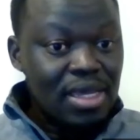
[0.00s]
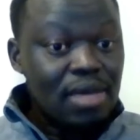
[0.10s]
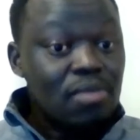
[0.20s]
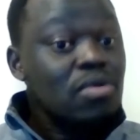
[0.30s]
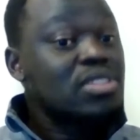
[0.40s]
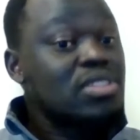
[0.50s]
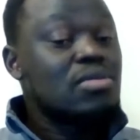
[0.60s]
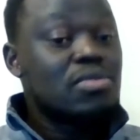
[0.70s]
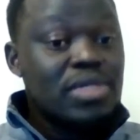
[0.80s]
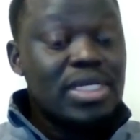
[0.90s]
It was
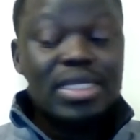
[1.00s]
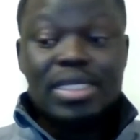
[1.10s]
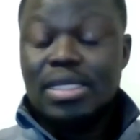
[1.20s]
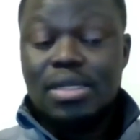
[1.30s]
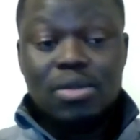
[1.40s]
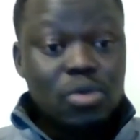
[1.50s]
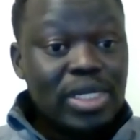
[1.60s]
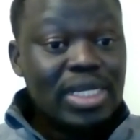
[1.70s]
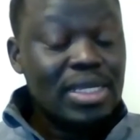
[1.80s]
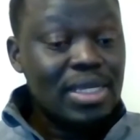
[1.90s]
really,
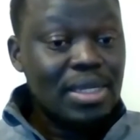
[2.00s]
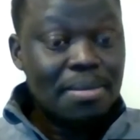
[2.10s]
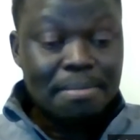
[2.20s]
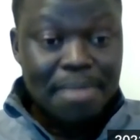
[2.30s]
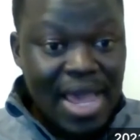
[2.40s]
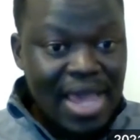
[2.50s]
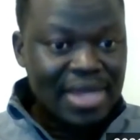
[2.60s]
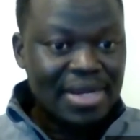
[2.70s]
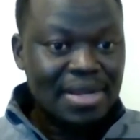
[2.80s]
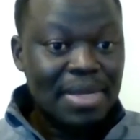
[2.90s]
really
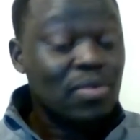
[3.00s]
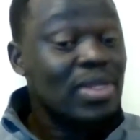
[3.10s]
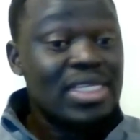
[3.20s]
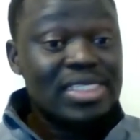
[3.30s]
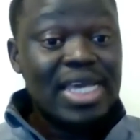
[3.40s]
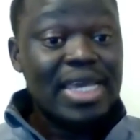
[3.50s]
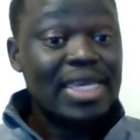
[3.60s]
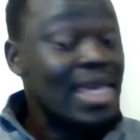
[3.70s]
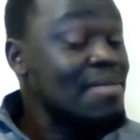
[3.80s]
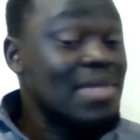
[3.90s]
bad. But when this guy
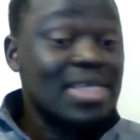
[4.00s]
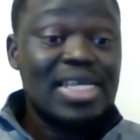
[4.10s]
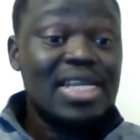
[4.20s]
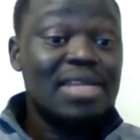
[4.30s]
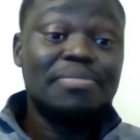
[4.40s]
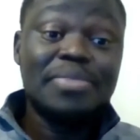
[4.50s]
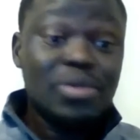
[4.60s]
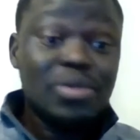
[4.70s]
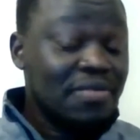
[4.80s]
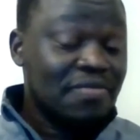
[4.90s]
came, he started
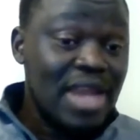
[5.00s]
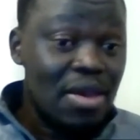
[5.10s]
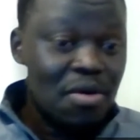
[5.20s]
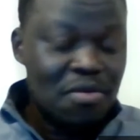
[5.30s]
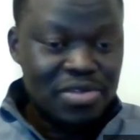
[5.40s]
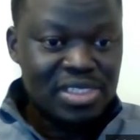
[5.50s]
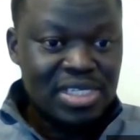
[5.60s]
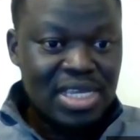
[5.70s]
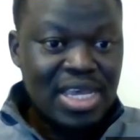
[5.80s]
building flyovers.